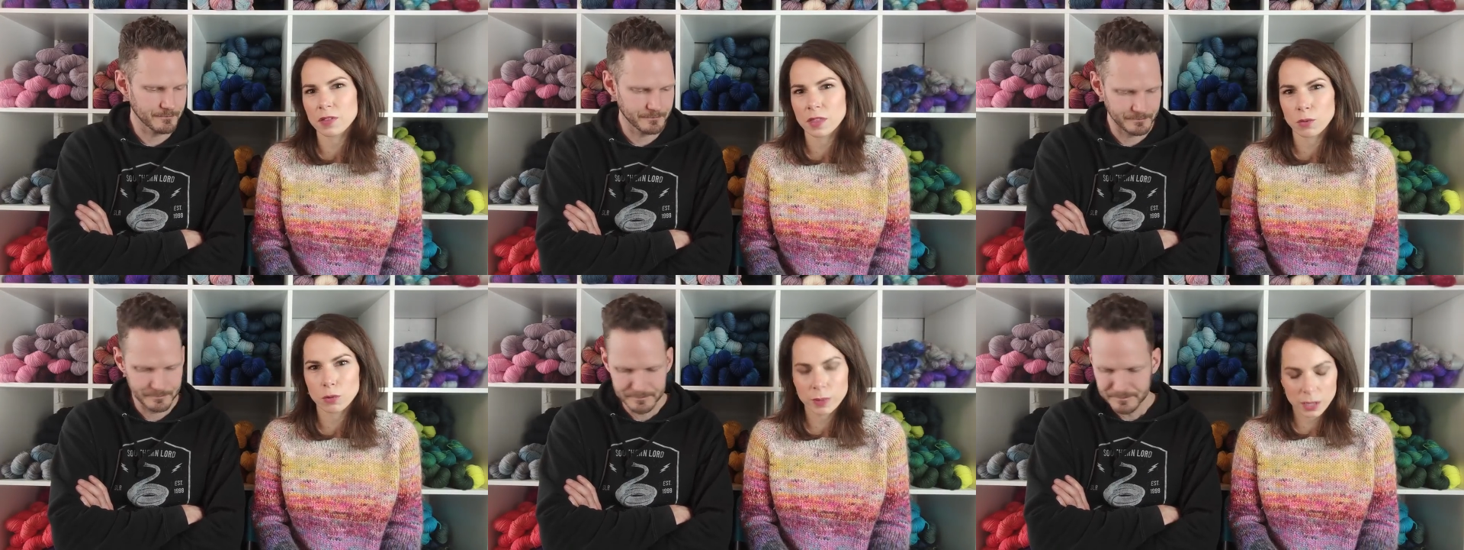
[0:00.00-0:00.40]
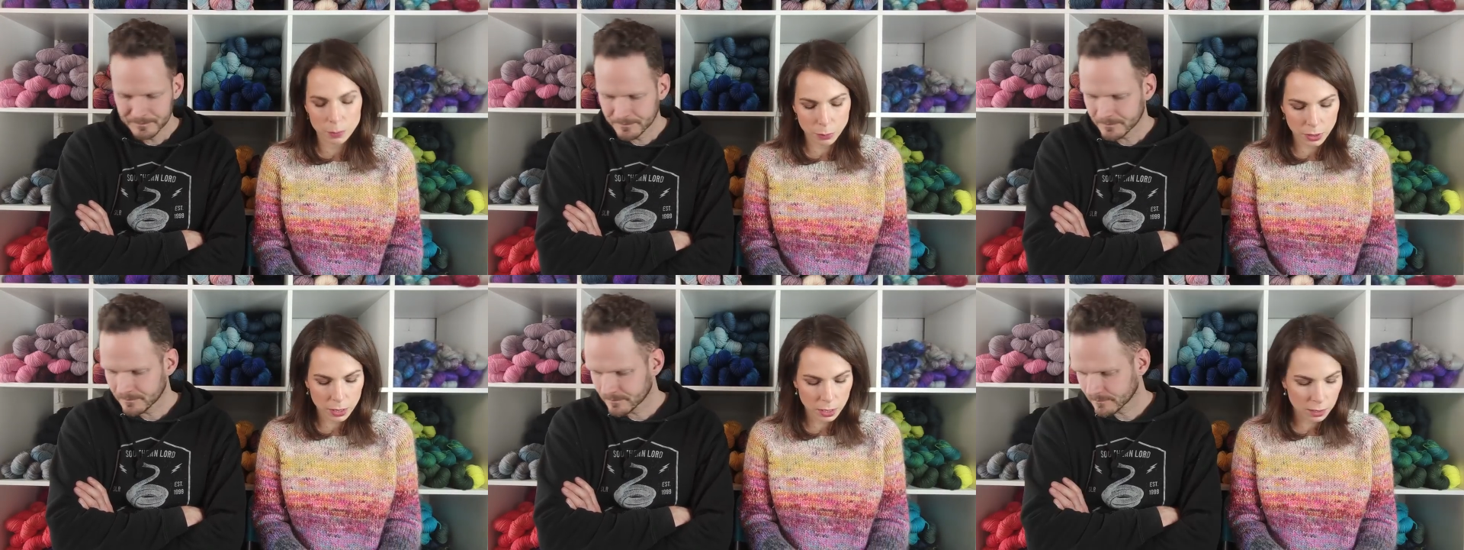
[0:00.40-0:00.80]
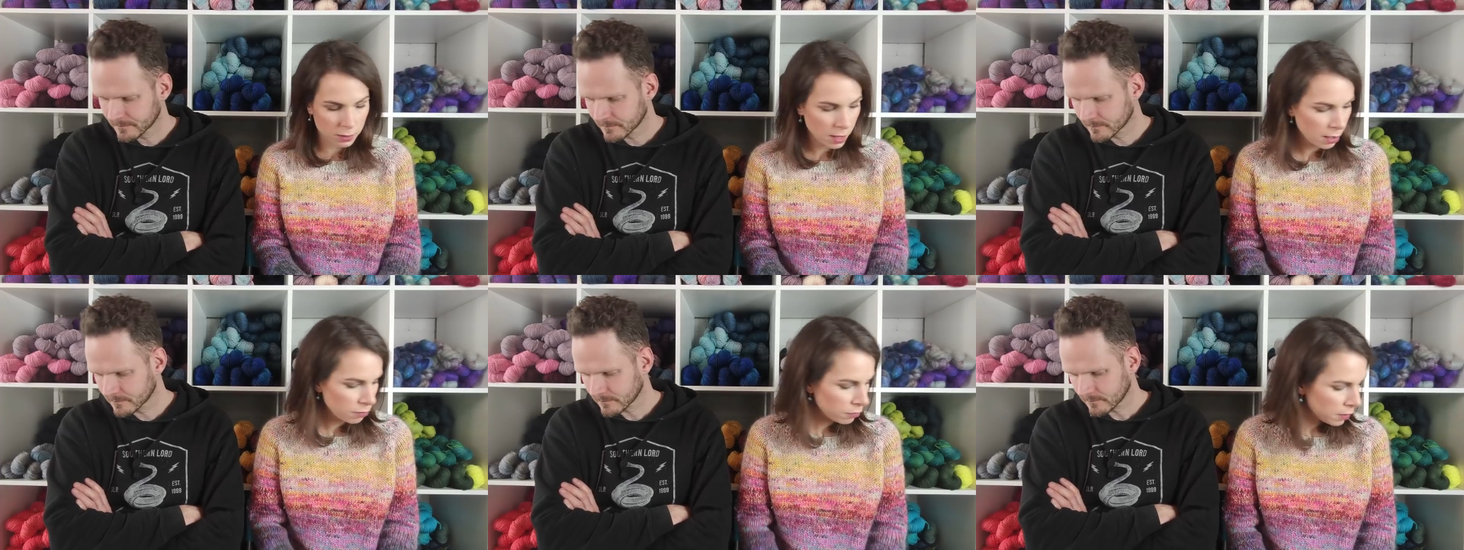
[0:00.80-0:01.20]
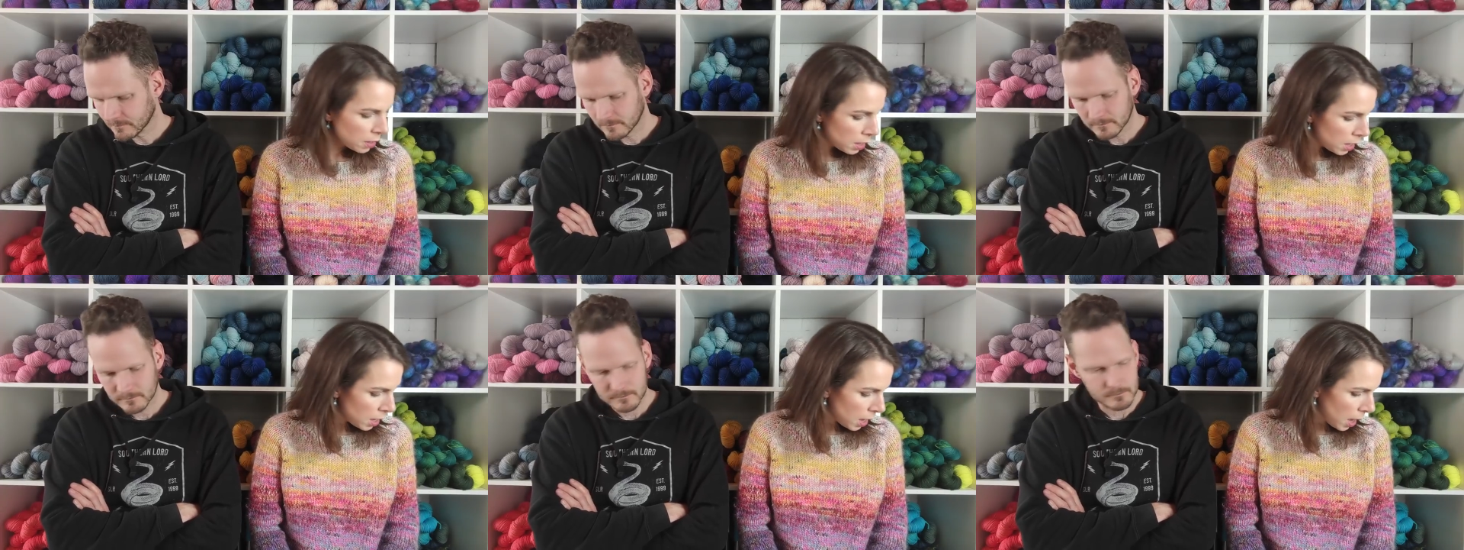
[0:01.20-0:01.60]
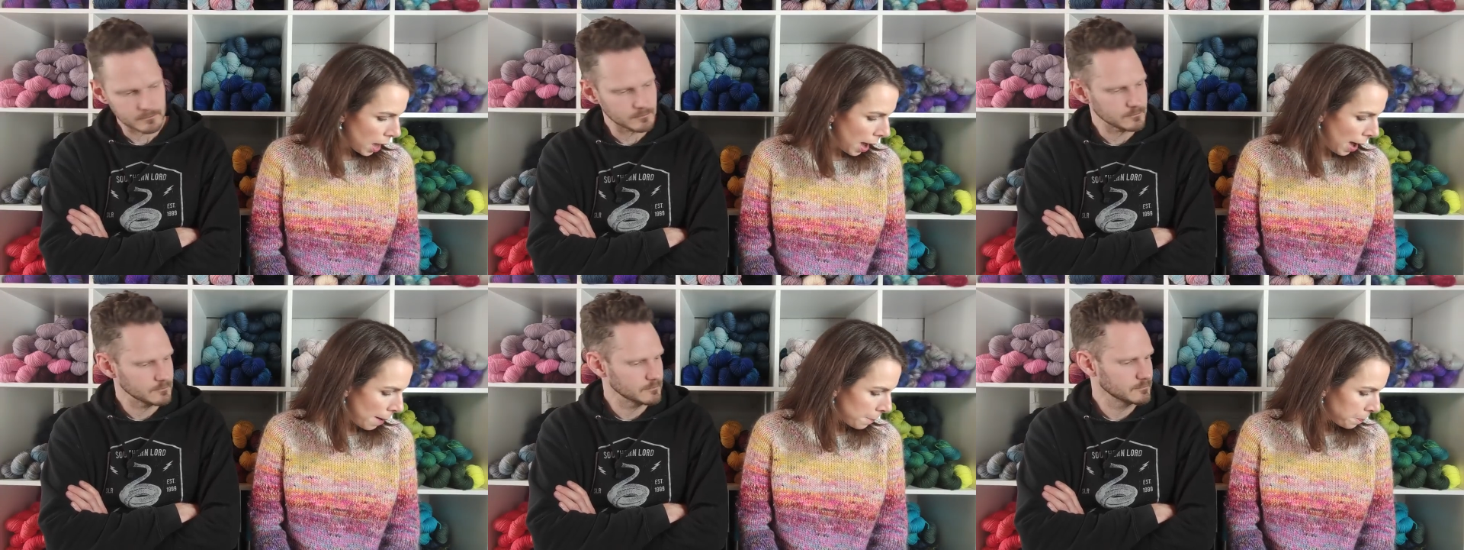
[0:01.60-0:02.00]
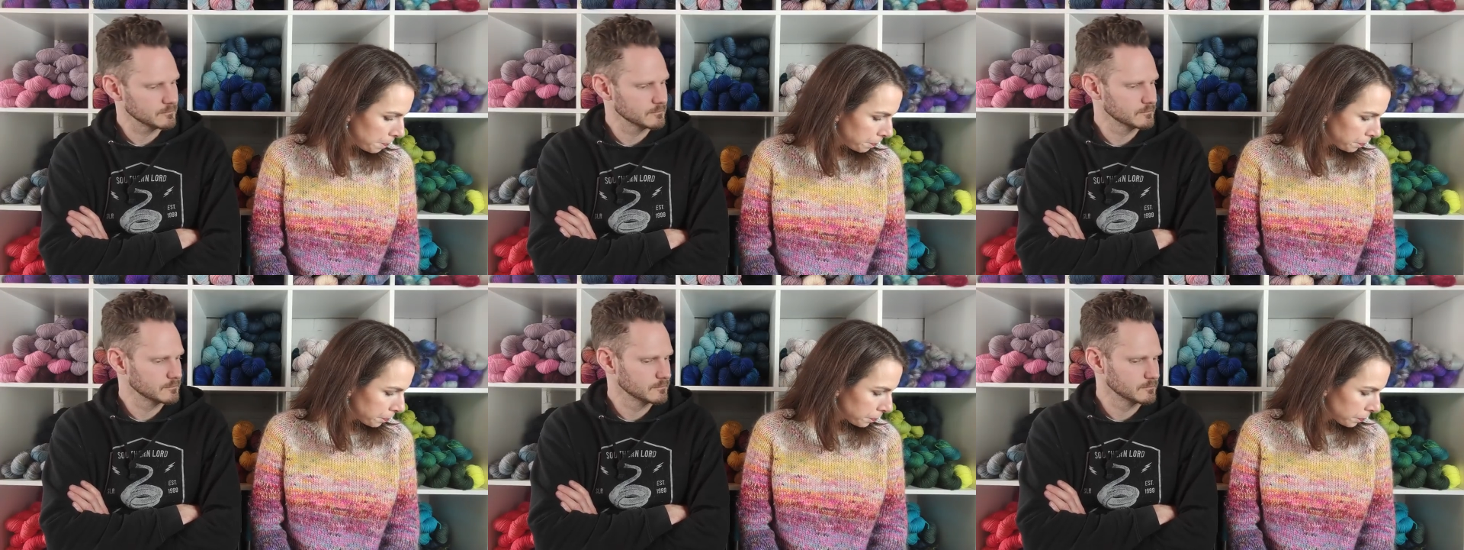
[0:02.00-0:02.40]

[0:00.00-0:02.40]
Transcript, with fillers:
Speaker 1: Everything would be completely safe. Um,